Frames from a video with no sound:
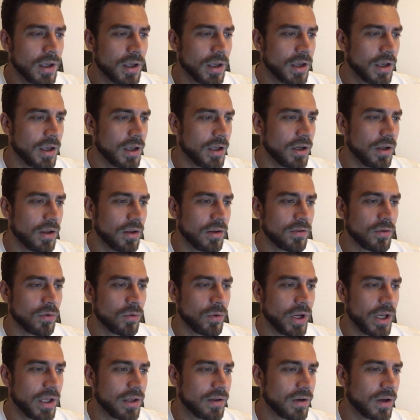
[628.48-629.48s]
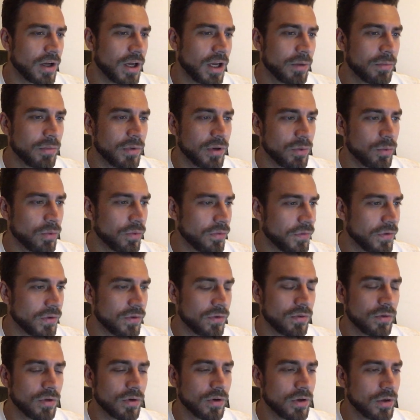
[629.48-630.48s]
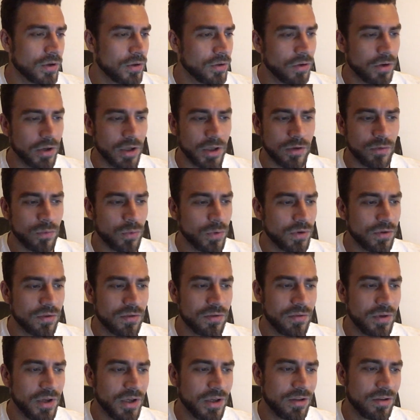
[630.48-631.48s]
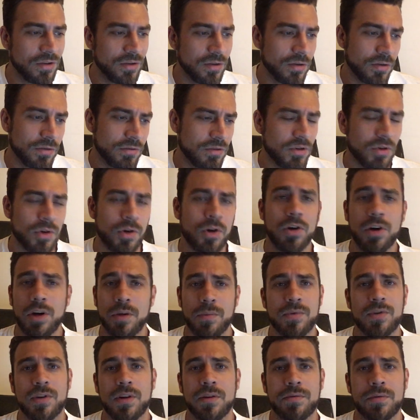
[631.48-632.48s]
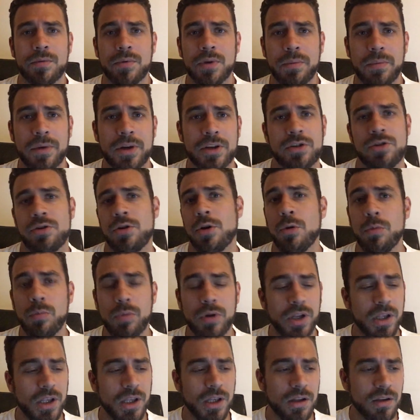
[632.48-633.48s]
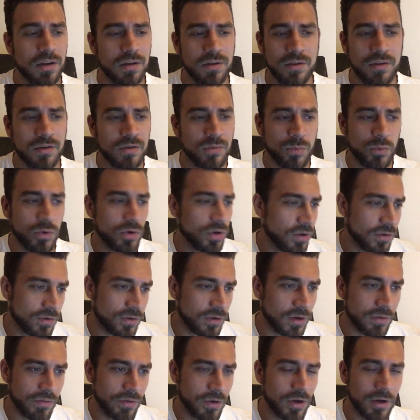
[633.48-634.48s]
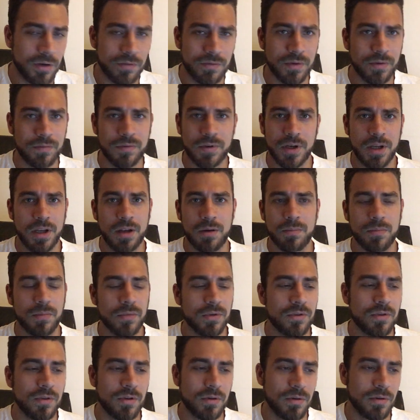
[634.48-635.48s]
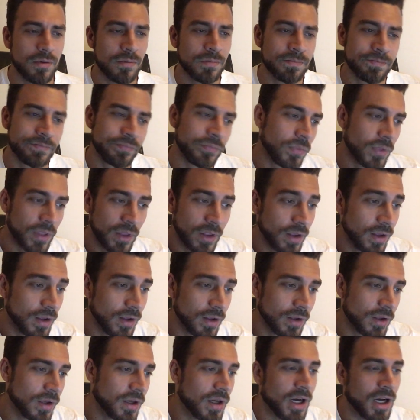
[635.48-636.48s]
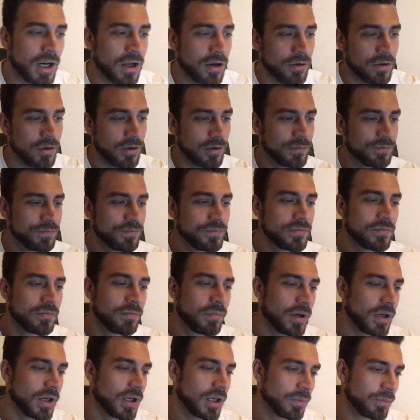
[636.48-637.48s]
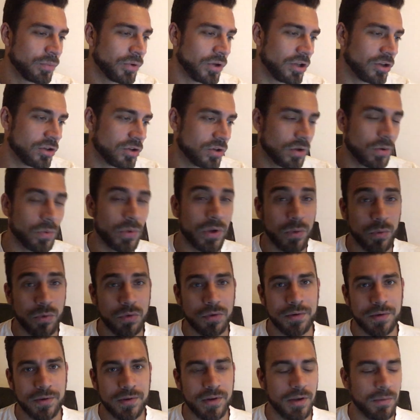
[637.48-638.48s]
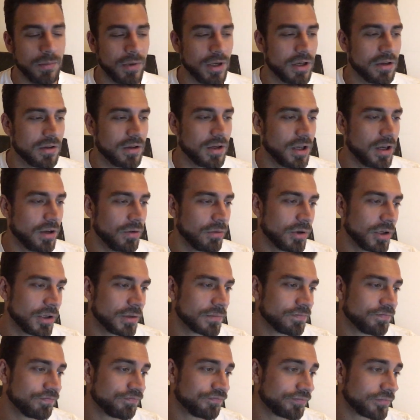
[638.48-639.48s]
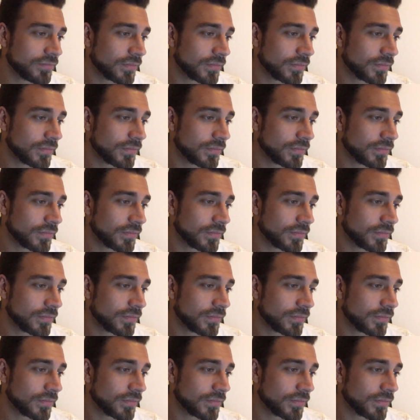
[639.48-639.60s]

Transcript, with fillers: uh, in his away time and with his during his win streak to to earn himself a rematch. Nobody else is more deserving of it than him. So I don't know, but I'm pretty sure we will see him get it anyway.